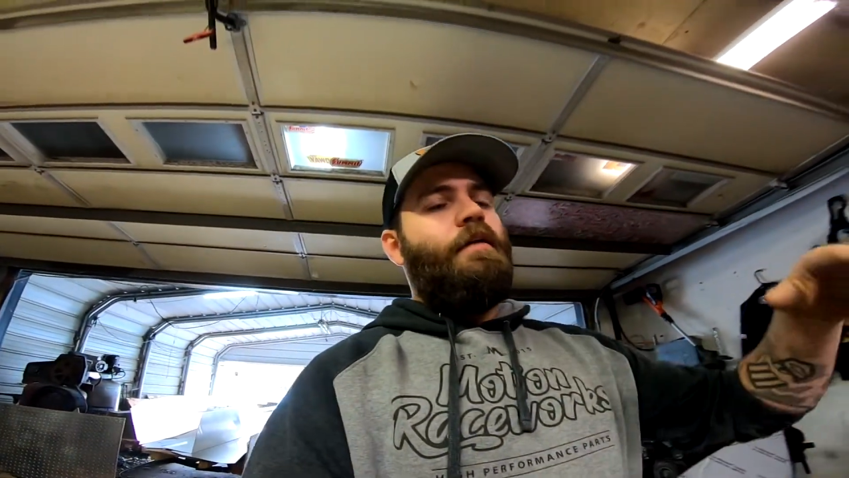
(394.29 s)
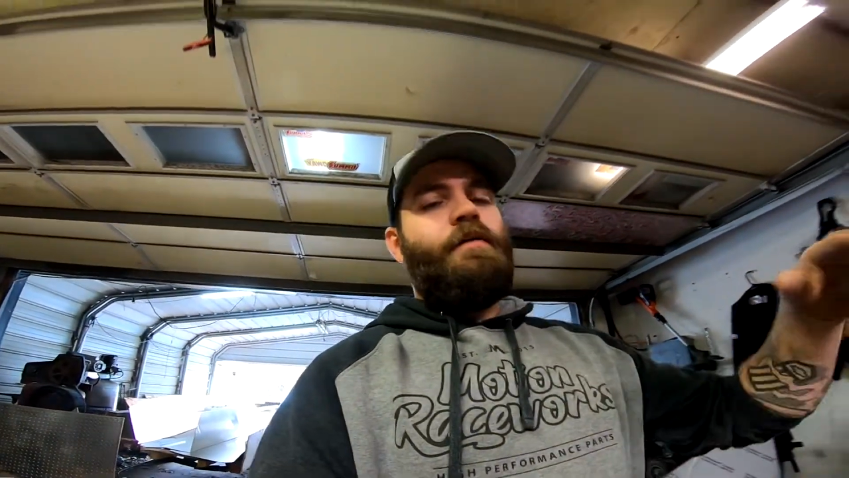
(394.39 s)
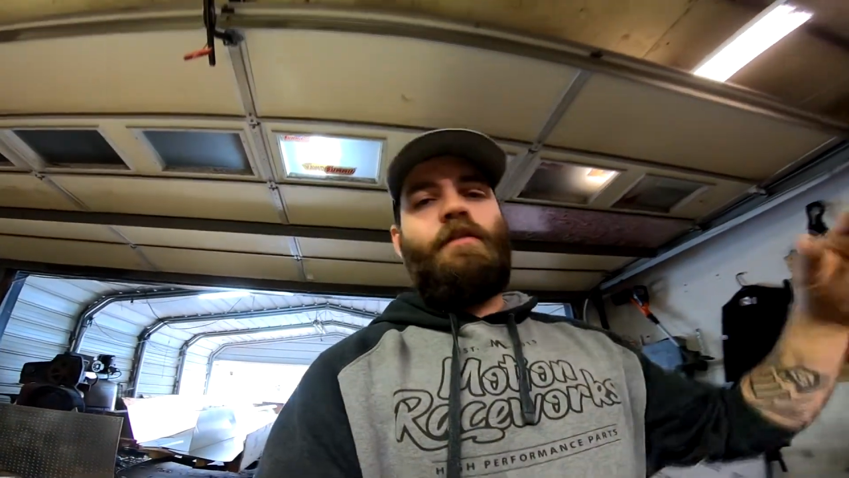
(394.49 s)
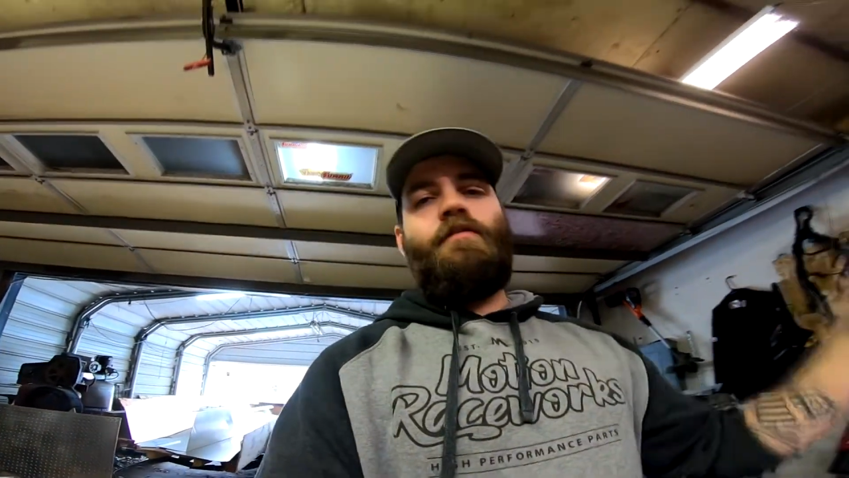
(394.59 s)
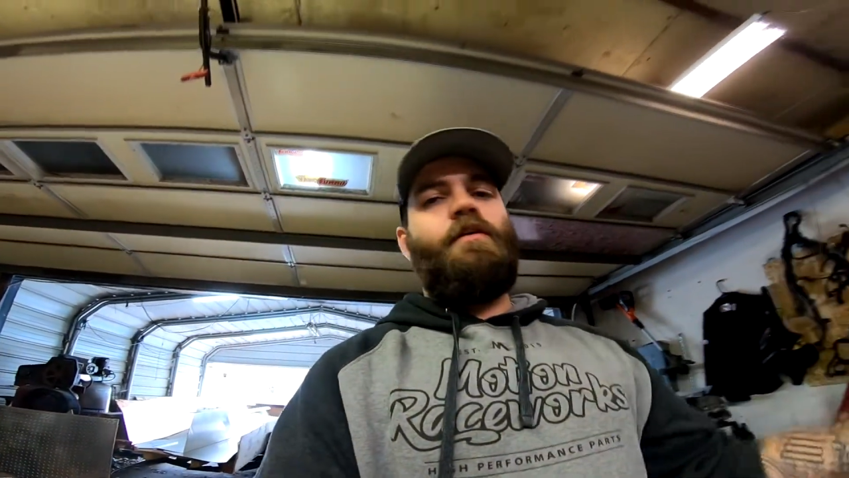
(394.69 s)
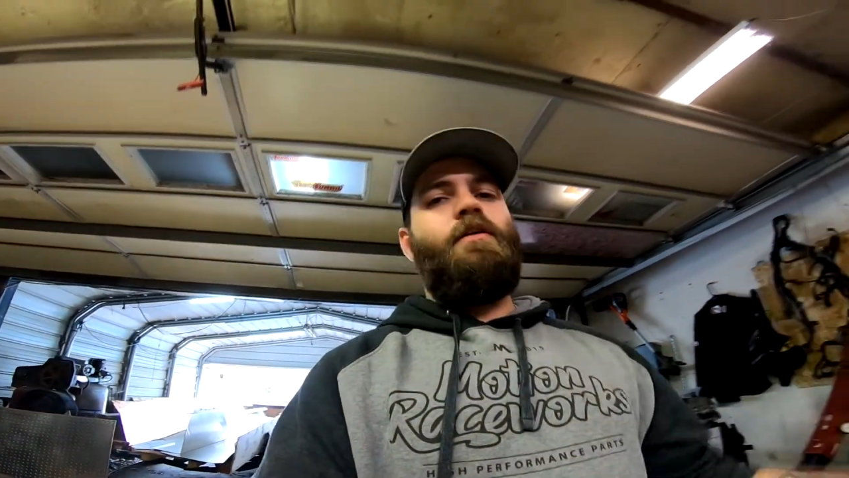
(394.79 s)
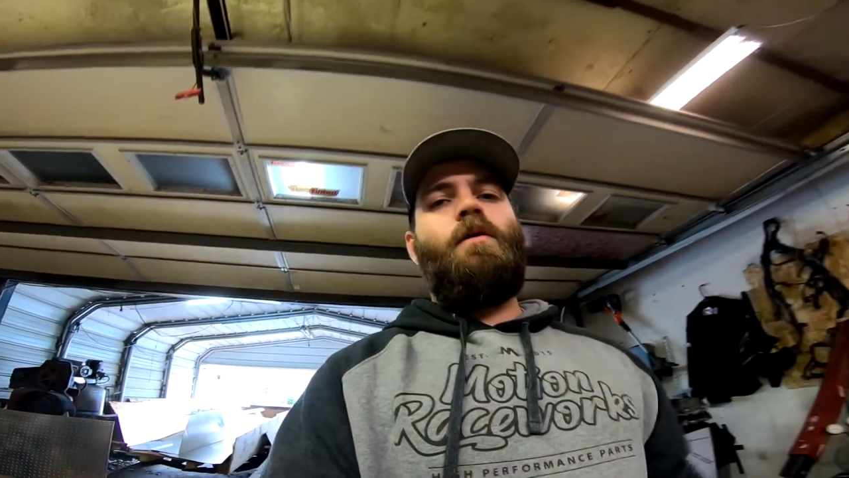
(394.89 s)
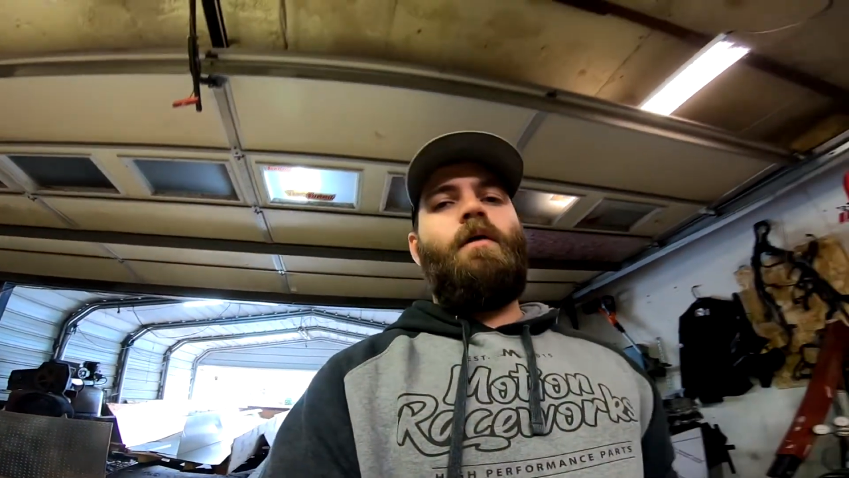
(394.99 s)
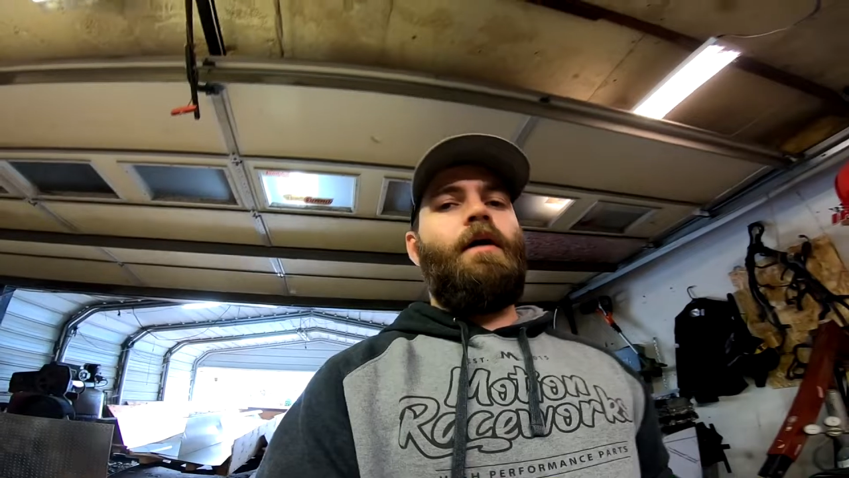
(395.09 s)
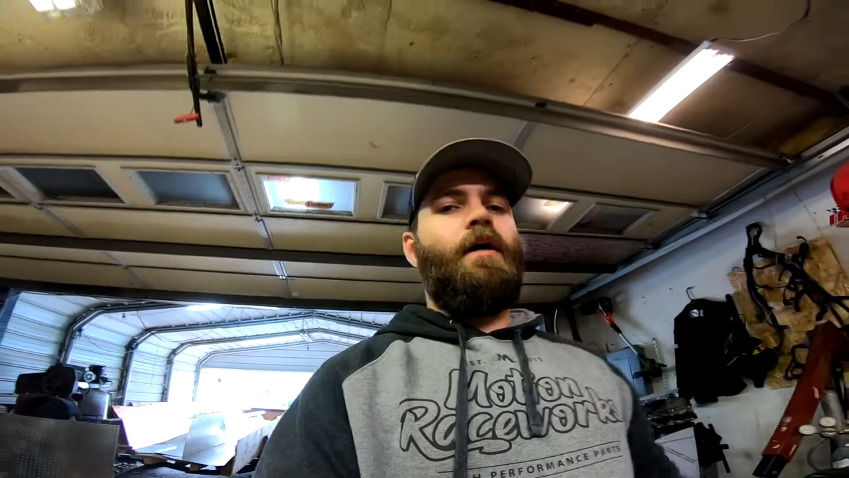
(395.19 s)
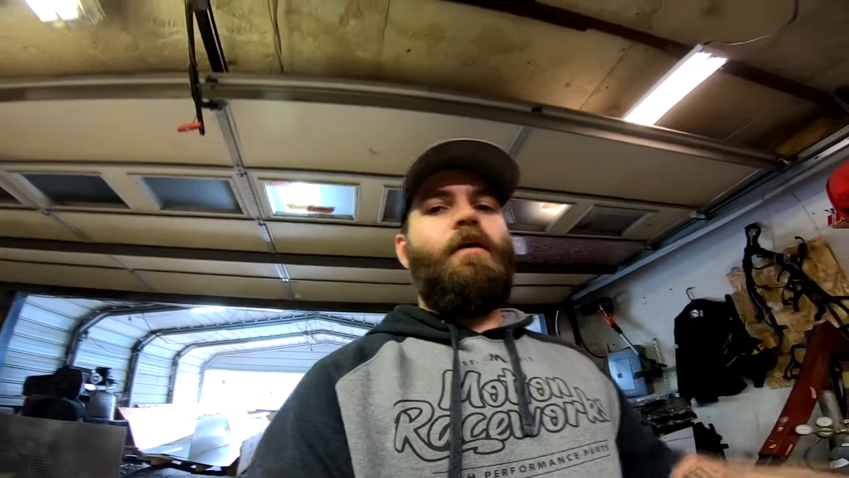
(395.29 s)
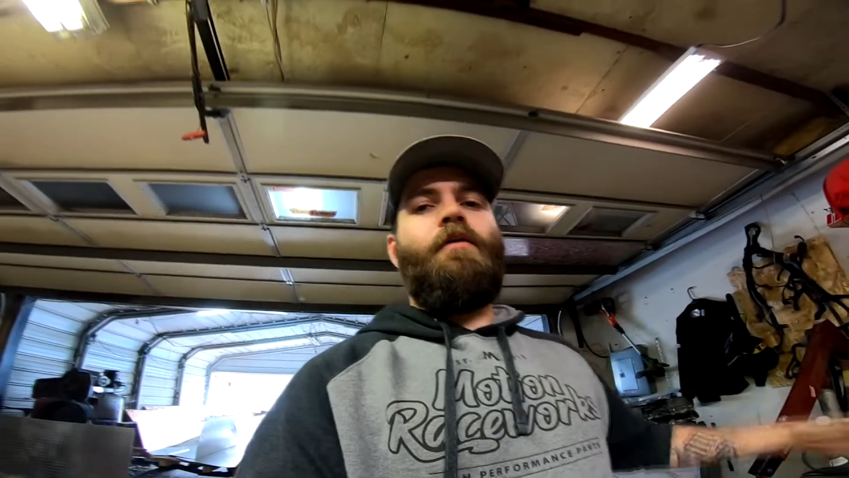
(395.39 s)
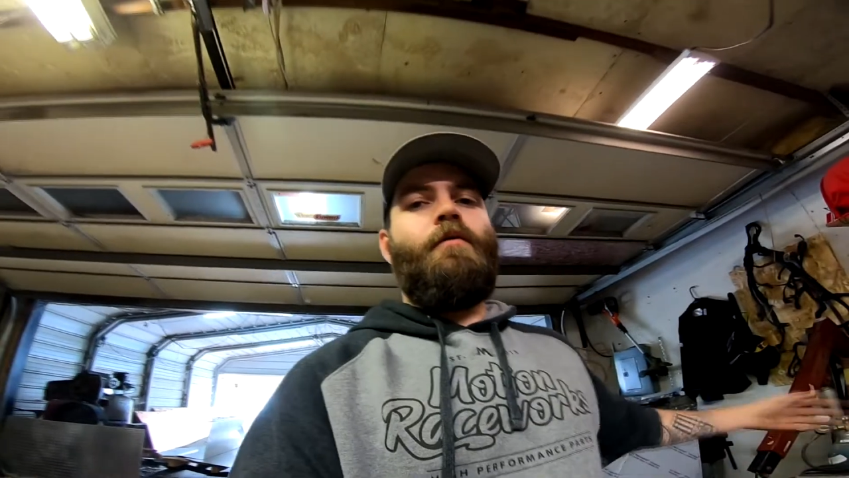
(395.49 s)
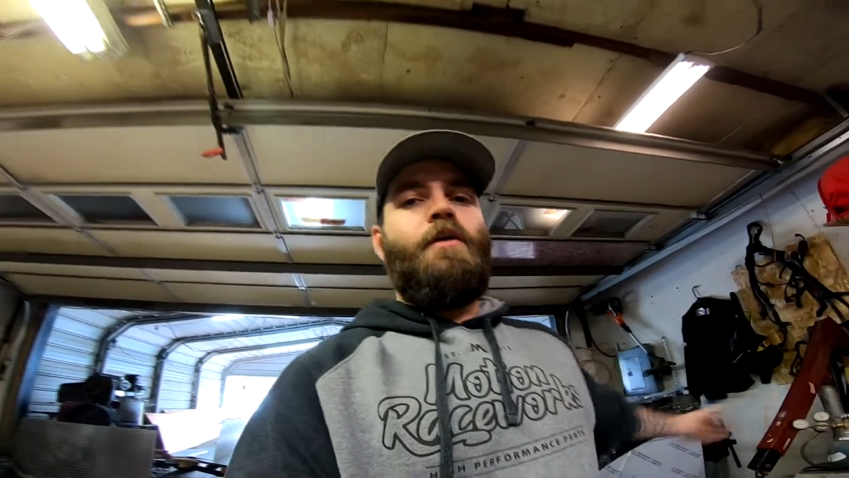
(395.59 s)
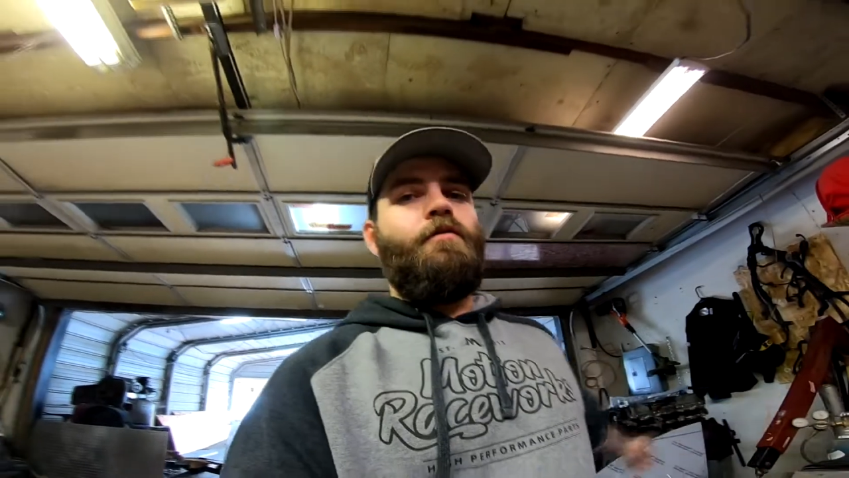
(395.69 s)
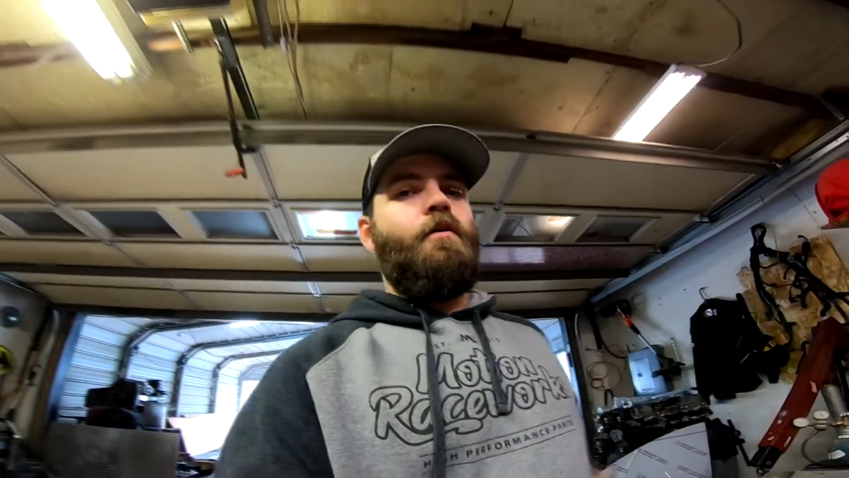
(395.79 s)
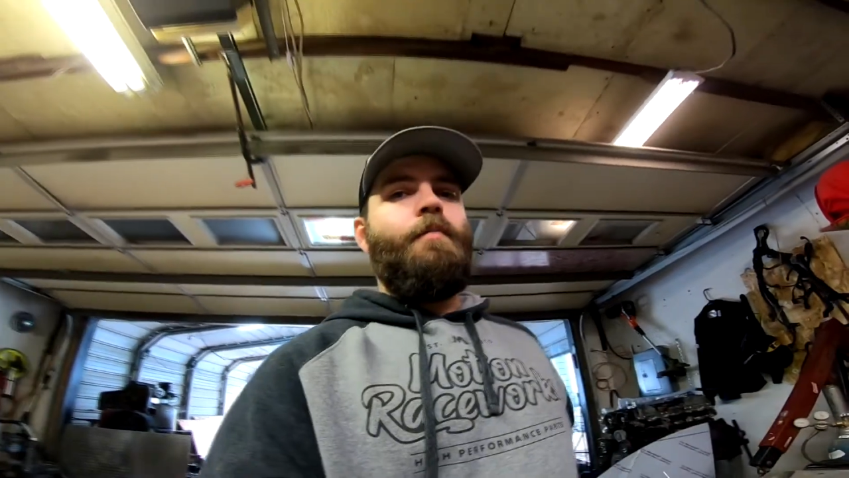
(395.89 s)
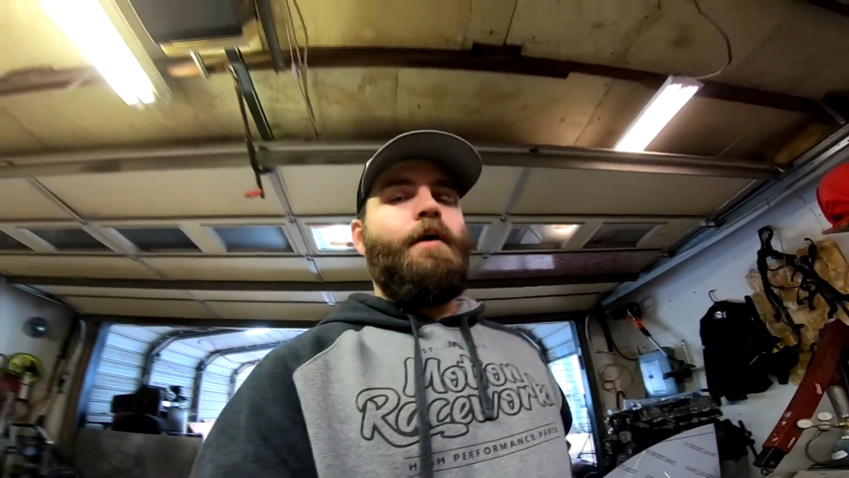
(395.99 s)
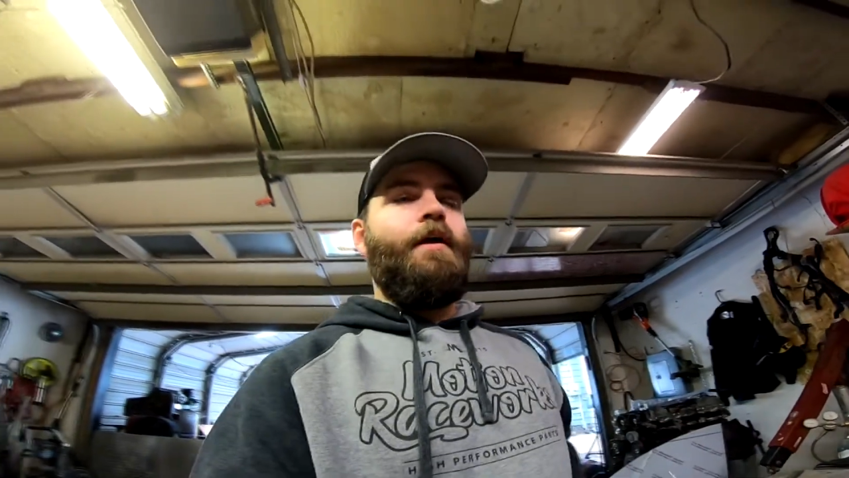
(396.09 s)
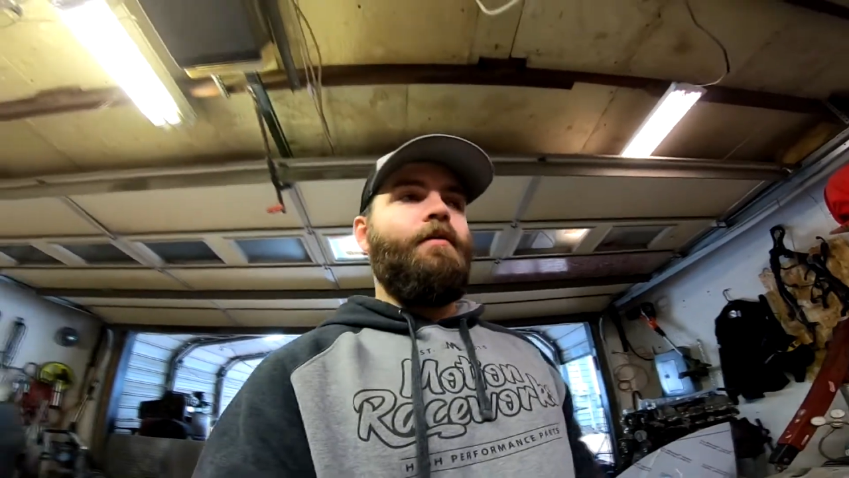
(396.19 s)
next thing you know, I got another race car in
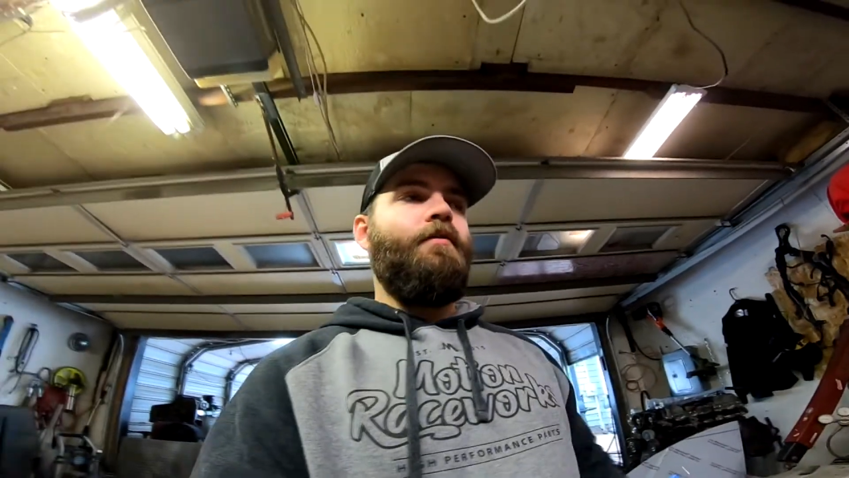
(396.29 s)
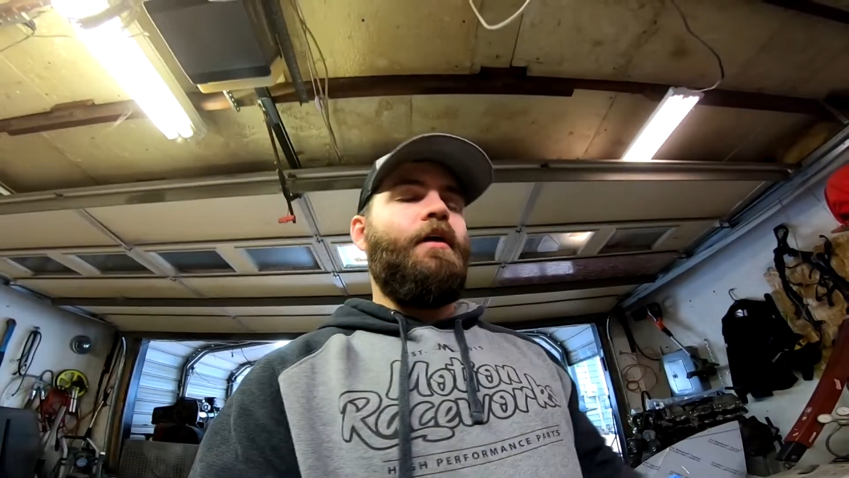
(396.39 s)
my hands,